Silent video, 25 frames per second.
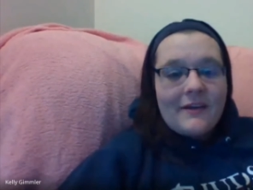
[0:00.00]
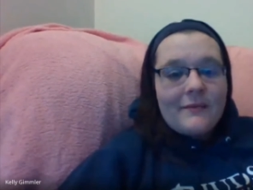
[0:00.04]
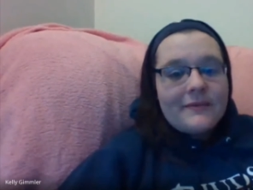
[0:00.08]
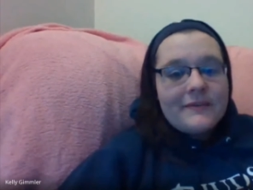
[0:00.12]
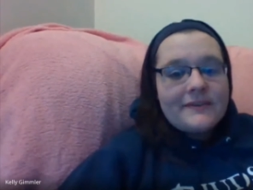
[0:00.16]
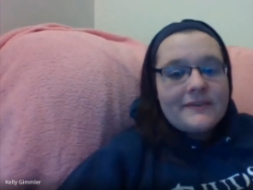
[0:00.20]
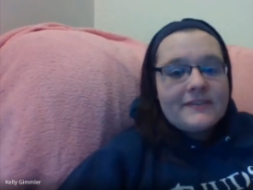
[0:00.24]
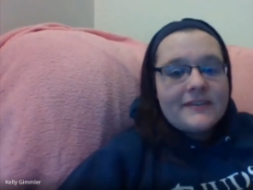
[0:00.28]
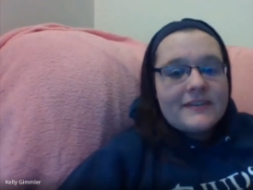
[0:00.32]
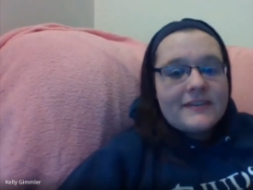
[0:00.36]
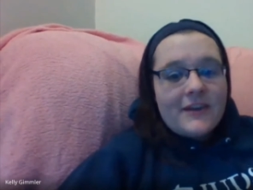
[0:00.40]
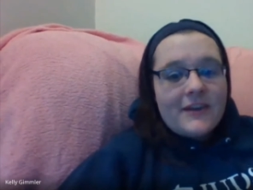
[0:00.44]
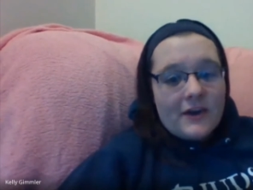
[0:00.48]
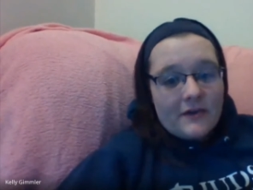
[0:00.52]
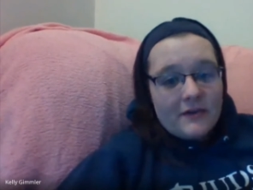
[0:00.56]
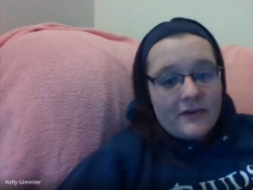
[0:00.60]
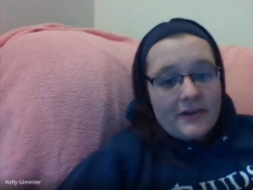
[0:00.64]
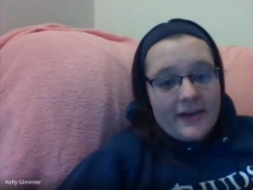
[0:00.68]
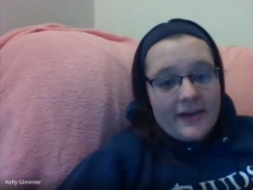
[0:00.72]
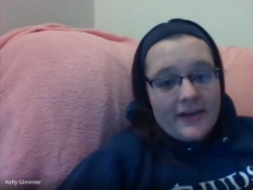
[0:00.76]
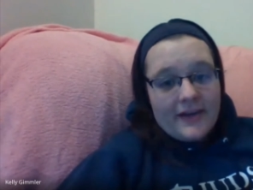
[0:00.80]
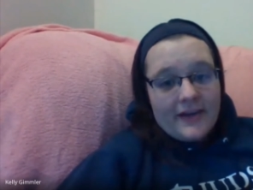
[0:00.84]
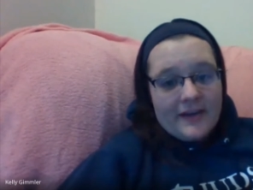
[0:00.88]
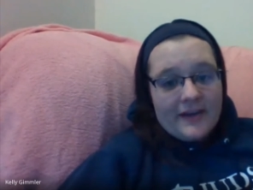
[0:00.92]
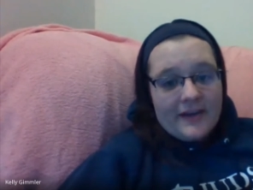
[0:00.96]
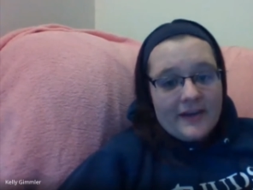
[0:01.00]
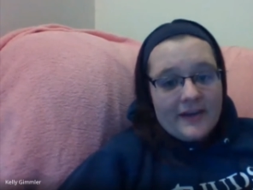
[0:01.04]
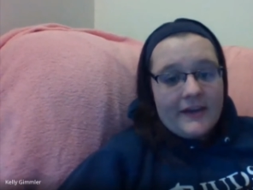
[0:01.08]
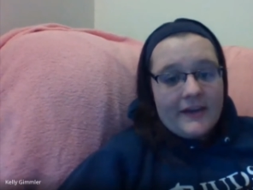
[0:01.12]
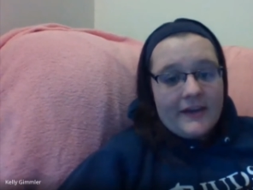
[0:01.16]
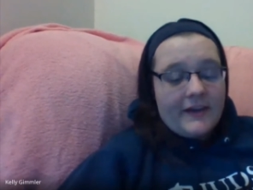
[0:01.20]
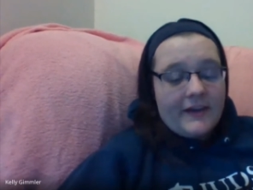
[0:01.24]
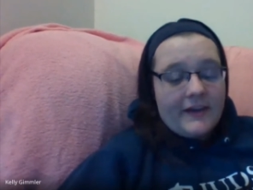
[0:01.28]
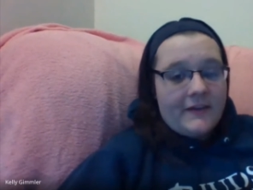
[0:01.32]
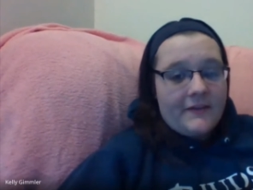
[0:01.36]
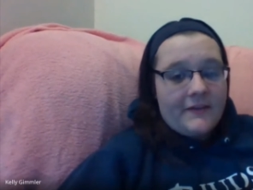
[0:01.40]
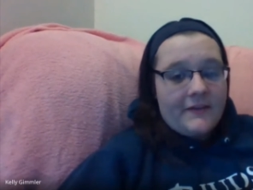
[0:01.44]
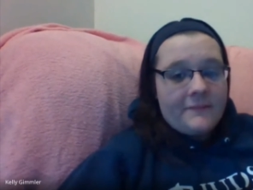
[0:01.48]
I was an RA
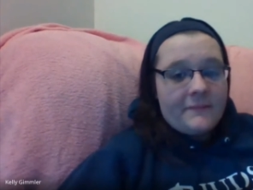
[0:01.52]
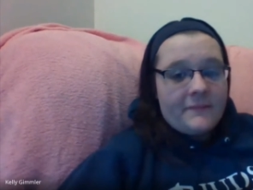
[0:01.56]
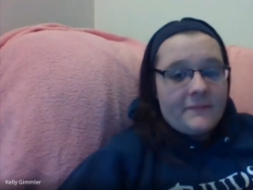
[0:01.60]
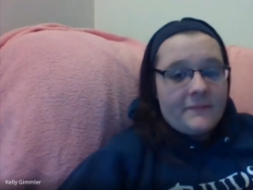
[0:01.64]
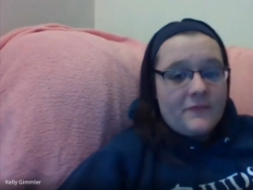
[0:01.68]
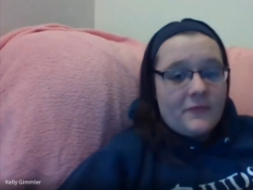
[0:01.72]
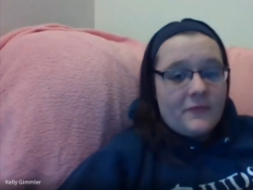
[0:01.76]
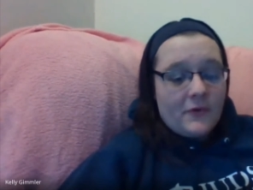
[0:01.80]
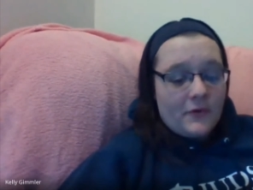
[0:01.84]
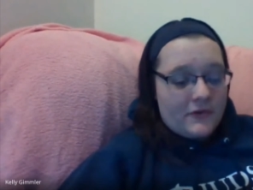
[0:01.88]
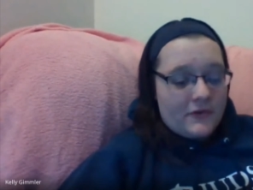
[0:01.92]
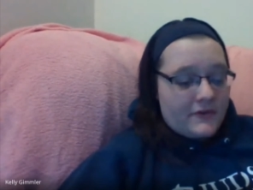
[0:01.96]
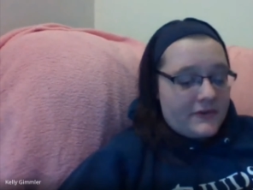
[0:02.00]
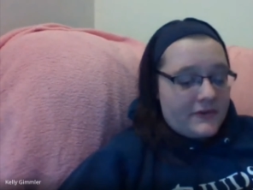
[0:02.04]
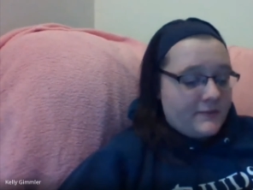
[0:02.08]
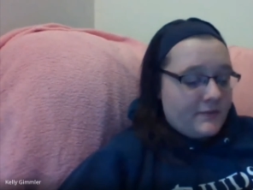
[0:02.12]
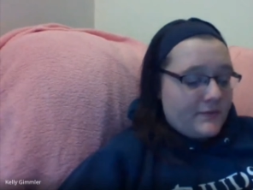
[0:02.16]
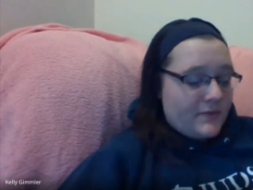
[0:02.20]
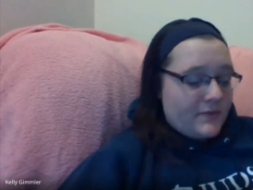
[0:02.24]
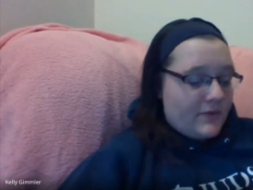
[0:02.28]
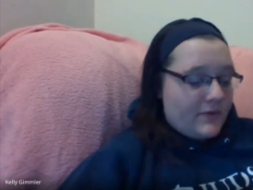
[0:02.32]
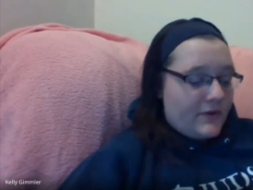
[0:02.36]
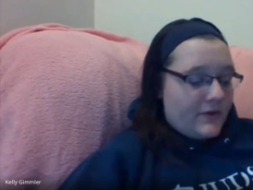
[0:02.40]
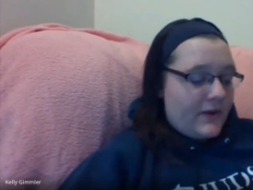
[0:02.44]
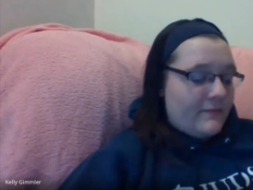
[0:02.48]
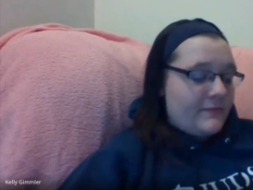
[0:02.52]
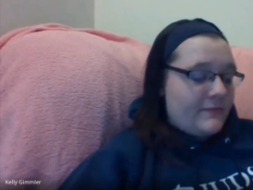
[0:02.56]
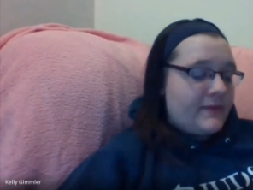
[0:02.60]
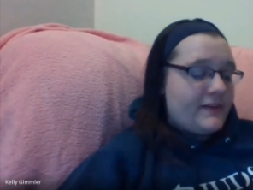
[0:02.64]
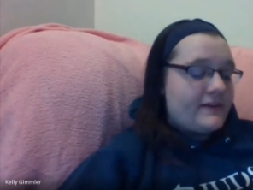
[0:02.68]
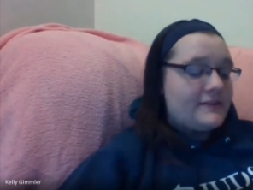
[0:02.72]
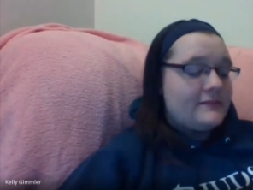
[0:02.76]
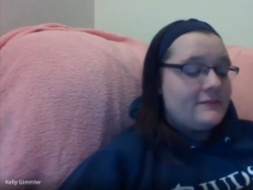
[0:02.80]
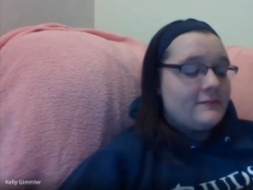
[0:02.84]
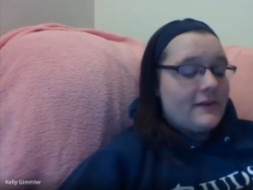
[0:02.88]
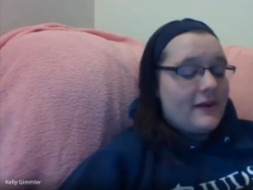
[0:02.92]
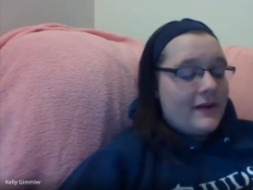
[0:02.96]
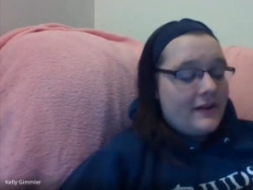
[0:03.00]
um, for this
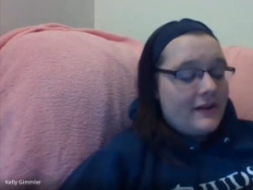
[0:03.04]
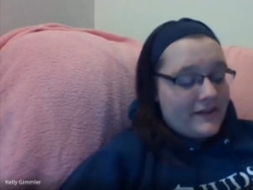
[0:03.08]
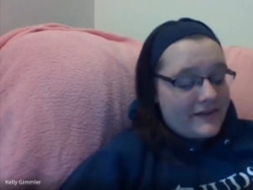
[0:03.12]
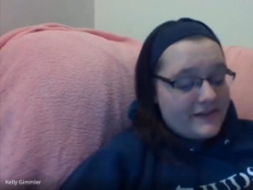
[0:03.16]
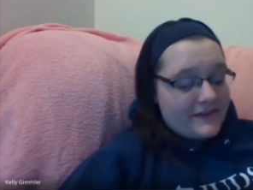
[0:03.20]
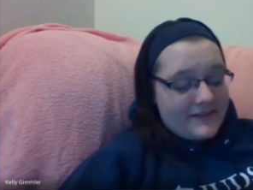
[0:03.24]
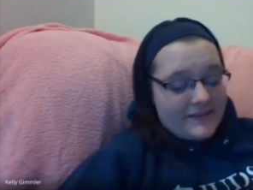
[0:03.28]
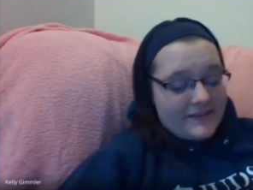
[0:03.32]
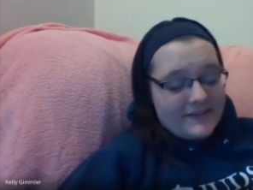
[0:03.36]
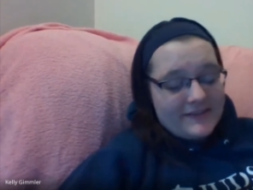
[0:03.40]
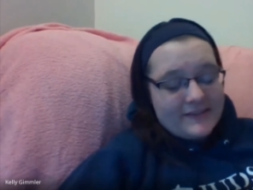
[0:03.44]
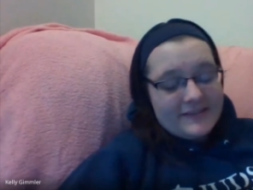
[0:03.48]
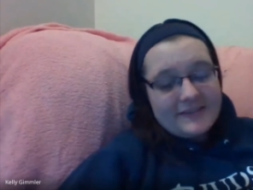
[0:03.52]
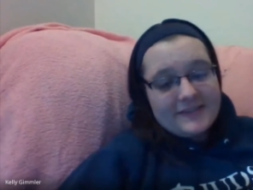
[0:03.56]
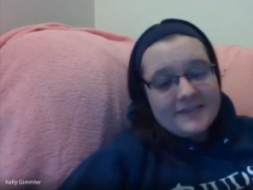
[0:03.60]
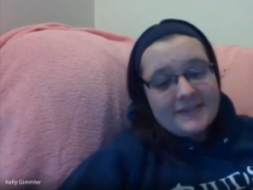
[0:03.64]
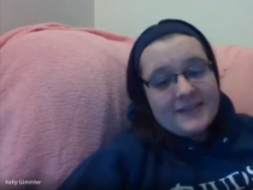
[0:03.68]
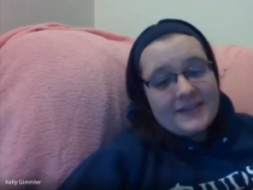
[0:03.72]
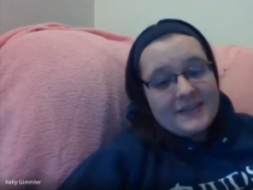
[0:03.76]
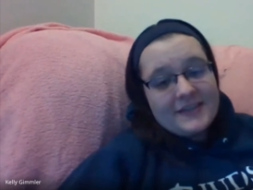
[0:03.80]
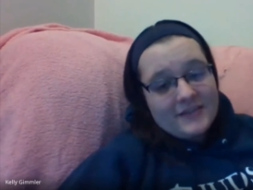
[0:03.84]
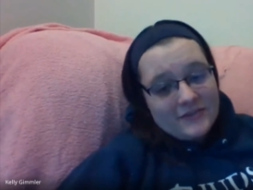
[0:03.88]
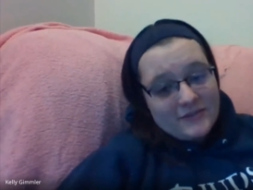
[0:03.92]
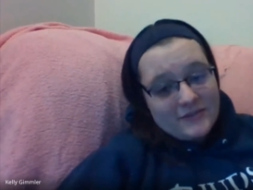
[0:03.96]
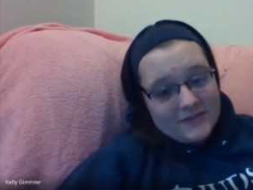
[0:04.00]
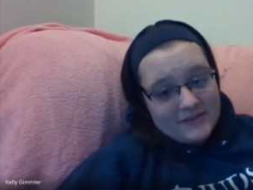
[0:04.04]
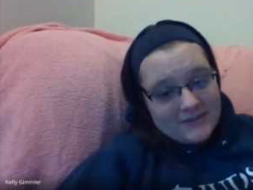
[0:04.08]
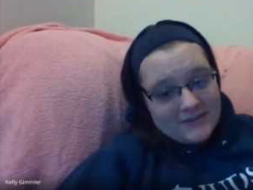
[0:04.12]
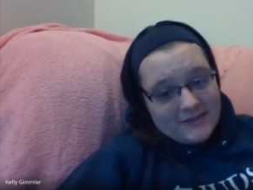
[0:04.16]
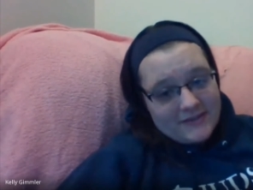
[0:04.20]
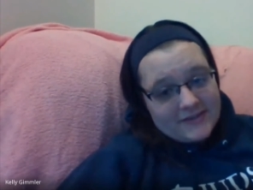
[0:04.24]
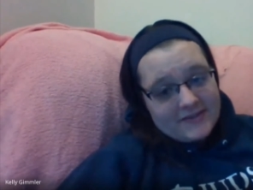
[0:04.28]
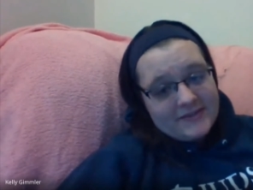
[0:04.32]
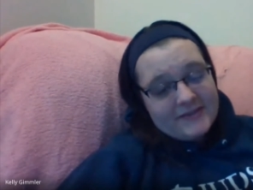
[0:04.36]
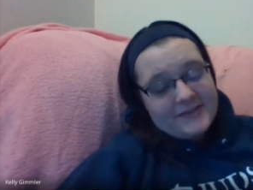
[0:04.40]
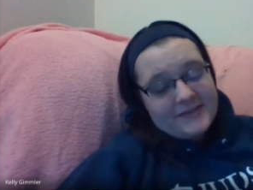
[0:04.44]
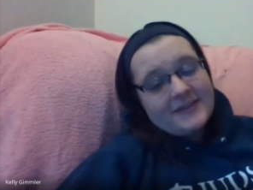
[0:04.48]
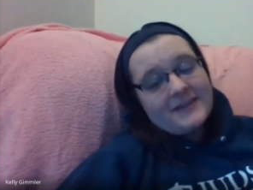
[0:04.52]
program as well as a teacher's
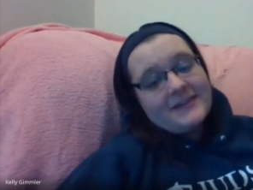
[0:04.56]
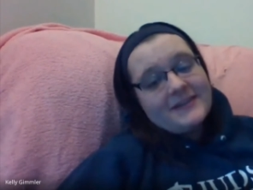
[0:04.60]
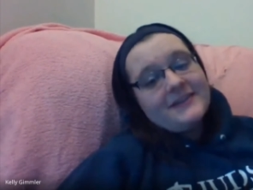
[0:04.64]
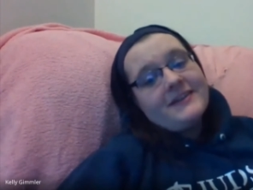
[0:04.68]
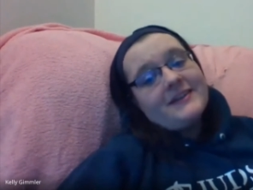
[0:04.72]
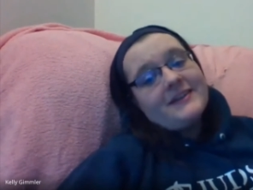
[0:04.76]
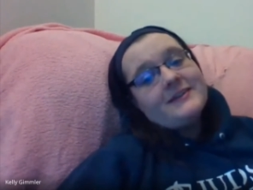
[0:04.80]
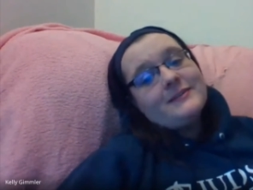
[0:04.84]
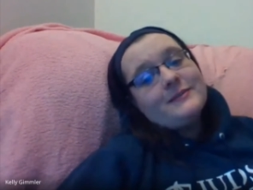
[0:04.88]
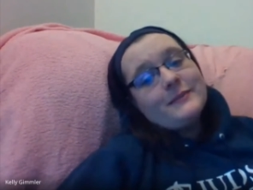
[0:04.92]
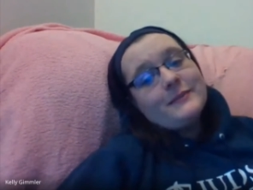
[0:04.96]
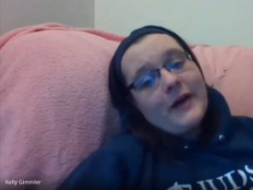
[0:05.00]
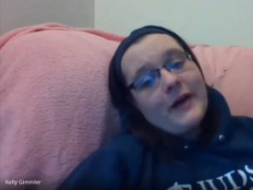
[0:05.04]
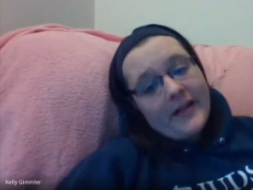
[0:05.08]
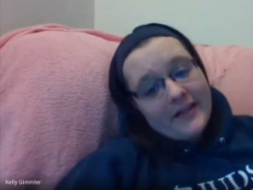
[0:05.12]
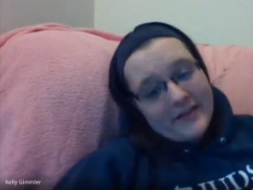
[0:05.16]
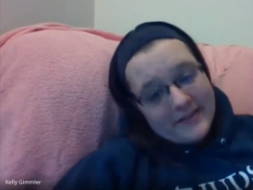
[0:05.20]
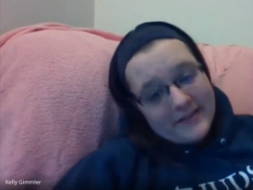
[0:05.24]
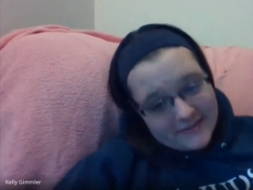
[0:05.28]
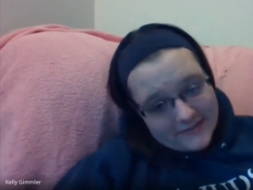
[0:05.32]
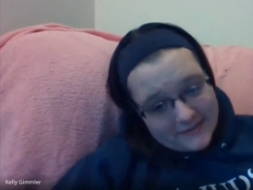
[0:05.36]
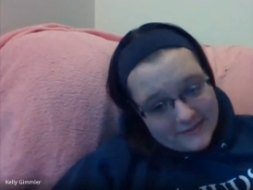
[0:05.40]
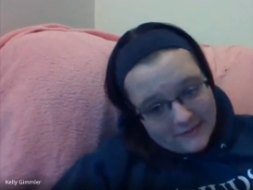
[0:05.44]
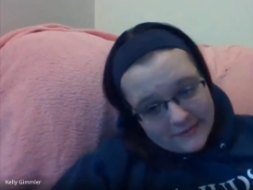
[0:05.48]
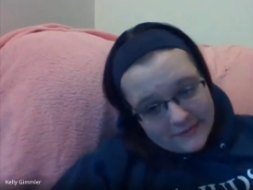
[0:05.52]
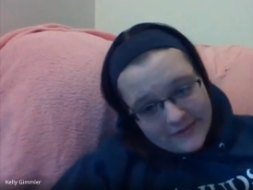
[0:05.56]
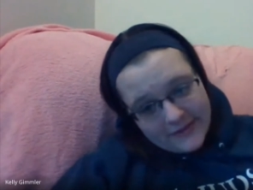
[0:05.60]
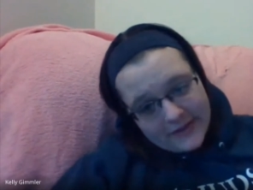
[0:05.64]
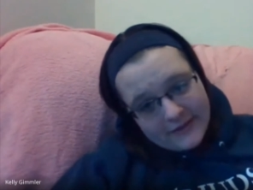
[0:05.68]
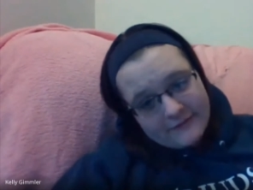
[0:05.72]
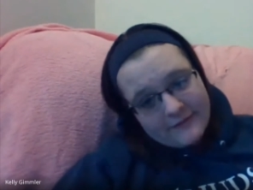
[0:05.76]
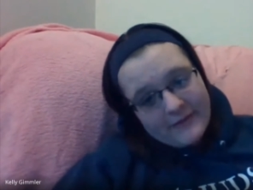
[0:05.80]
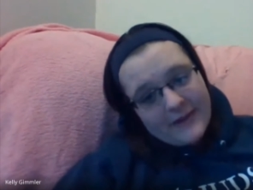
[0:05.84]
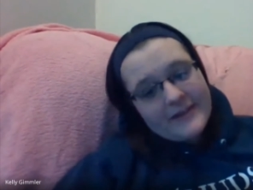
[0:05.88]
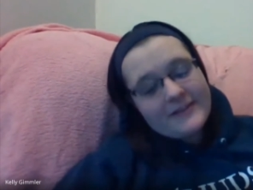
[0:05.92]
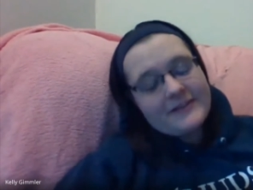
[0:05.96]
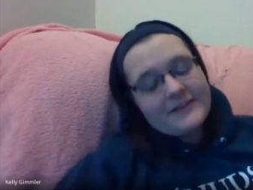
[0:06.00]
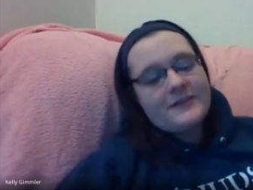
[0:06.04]
assistant, as well as
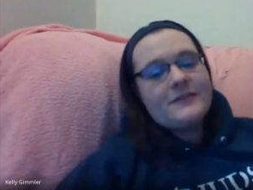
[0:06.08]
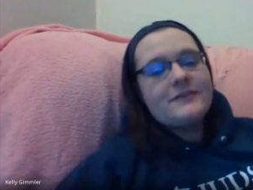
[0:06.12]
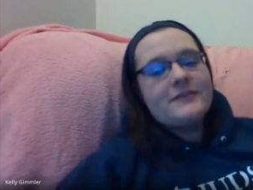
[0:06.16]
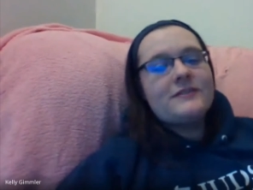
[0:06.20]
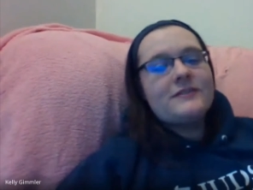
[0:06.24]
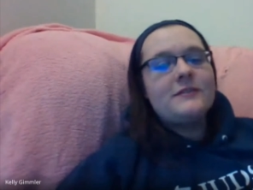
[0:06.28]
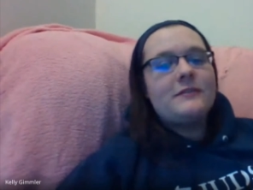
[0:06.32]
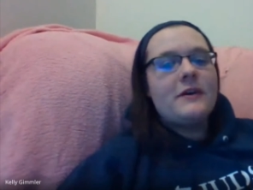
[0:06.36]
learning advisor.